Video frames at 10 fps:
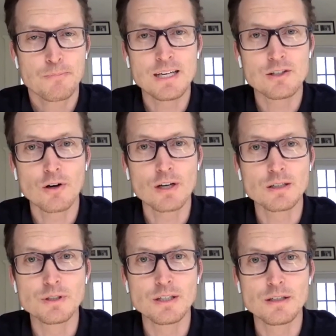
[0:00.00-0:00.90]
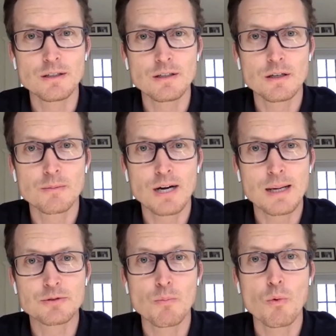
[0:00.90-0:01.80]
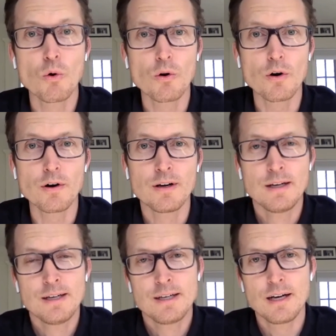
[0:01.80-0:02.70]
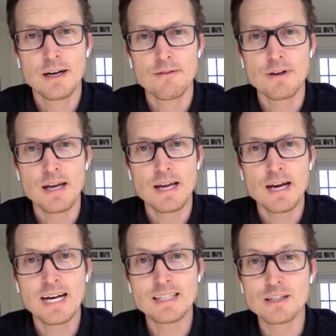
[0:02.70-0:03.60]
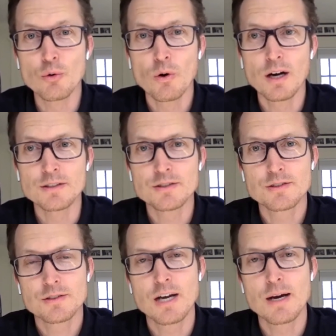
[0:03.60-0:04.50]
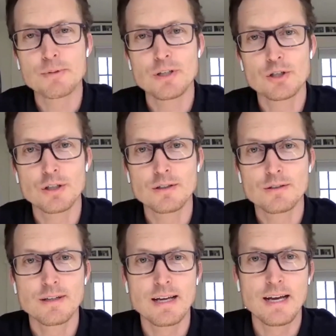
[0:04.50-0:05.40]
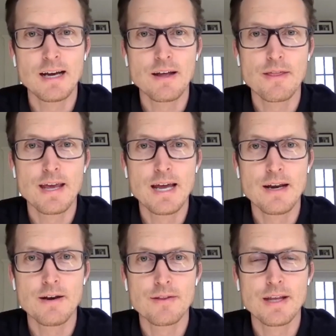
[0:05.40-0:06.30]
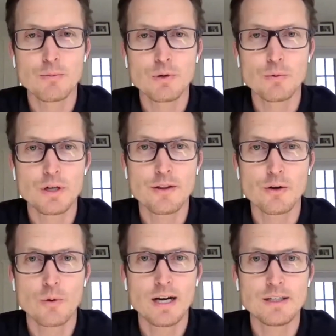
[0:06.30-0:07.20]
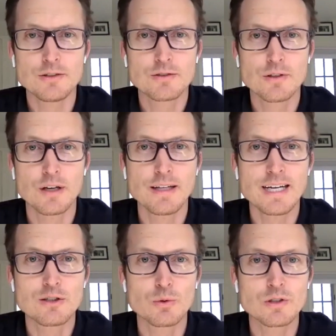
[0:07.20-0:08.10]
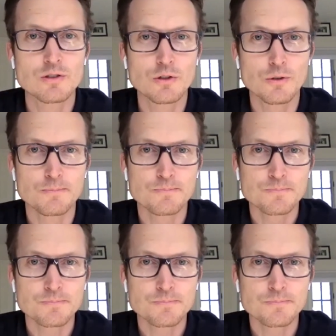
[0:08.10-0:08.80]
that is arguably perhaps more of a highly nuanced competition uh, than than we would otherwise uh, like to assume.